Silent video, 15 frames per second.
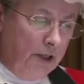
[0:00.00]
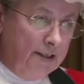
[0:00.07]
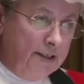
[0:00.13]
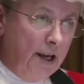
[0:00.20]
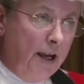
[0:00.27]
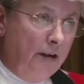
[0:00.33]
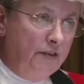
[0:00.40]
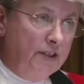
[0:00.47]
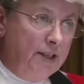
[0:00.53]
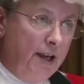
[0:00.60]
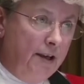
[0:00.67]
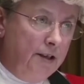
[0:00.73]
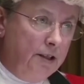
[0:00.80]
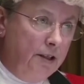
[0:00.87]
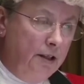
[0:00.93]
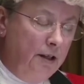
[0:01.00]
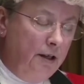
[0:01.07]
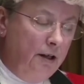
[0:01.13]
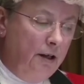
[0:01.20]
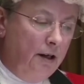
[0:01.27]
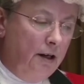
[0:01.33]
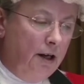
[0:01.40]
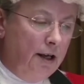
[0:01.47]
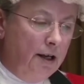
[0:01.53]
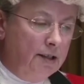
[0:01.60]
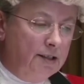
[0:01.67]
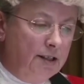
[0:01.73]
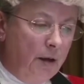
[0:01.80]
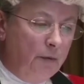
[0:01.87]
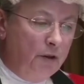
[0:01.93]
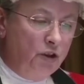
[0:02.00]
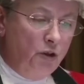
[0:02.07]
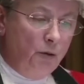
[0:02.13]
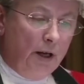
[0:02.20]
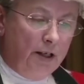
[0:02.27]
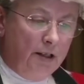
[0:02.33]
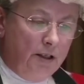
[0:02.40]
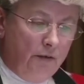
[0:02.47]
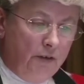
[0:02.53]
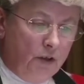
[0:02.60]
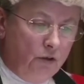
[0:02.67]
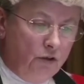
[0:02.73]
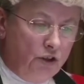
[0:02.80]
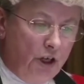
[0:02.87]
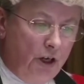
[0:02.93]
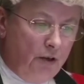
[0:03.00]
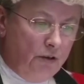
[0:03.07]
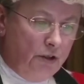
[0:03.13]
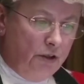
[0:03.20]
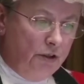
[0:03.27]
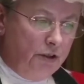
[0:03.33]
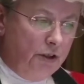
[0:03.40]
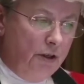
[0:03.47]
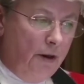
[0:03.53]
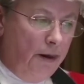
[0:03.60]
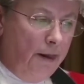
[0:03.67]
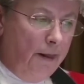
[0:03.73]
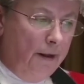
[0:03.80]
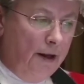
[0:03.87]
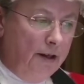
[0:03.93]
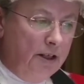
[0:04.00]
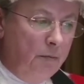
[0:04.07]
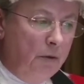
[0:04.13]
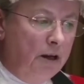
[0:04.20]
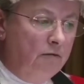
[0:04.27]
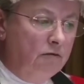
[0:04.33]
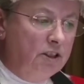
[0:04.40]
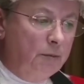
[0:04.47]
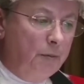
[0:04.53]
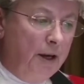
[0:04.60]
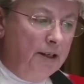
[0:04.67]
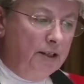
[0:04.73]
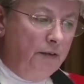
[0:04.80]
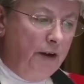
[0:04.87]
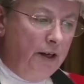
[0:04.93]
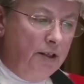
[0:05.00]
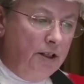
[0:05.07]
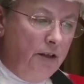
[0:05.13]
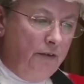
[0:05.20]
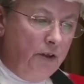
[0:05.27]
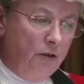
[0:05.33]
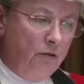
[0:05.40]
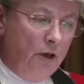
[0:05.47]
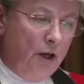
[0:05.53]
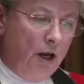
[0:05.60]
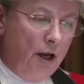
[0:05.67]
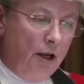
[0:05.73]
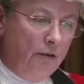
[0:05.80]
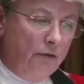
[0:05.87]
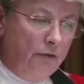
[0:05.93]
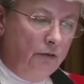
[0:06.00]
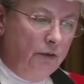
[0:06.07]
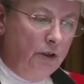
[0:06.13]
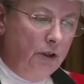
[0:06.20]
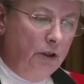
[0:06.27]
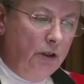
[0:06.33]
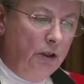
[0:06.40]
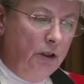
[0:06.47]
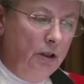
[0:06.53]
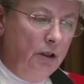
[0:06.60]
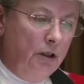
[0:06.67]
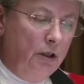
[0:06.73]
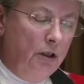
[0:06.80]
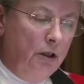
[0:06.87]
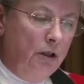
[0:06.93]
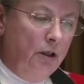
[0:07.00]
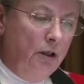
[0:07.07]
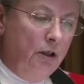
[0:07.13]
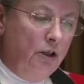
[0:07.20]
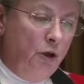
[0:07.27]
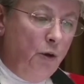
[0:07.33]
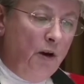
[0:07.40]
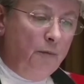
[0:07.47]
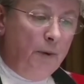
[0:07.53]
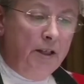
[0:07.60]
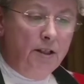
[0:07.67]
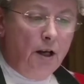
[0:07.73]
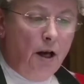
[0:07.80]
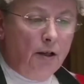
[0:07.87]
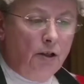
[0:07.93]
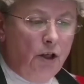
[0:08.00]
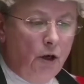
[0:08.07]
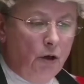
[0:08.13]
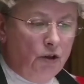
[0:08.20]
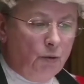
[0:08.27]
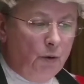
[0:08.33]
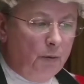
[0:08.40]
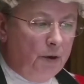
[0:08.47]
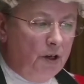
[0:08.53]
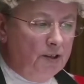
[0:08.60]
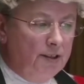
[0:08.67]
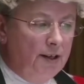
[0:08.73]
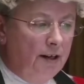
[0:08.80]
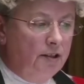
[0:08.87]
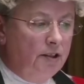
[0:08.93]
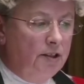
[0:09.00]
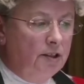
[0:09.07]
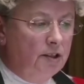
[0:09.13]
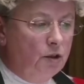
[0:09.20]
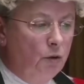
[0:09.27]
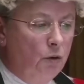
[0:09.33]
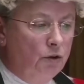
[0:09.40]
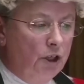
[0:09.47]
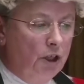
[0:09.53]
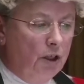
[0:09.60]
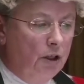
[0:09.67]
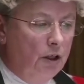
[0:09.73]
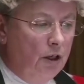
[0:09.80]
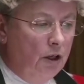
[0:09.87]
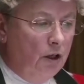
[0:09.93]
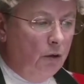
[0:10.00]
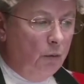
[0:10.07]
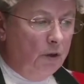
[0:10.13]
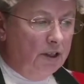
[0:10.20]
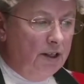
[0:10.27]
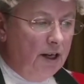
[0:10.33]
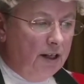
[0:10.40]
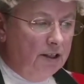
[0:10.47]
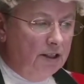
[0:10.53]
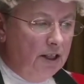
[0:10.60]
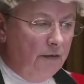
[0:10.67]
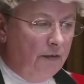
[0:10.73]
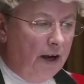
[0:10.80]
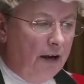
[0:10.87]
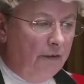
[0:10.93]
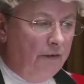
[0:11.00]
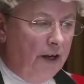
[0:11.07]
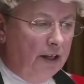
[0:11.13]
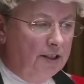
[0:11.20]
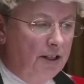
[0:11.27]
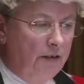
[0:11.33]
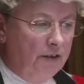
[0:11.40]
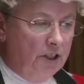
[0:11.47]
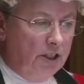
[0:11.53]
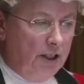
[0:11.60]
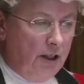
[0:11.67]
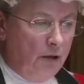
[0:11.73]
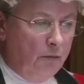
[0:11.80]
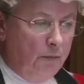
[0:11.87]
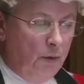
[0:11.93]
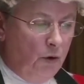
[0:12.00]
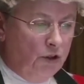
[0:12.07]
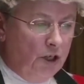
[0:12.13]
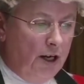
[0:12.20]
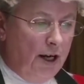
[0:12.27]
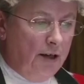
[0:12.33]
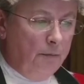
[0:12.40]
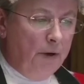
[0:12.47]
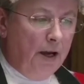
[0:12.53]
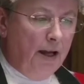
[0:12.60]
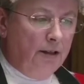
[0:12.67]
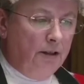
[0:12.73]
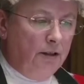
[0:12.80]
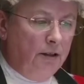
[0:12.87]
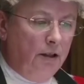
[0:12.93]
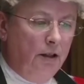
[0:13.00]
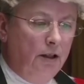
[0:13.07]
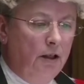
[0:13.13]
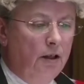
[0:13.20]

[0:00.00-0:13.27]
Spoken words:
As I have said, I accept that you had a difficult childhood and in many respects have had a difficult life. You have been diagnosed with personality disorder with negative affectivity, borderline pattern,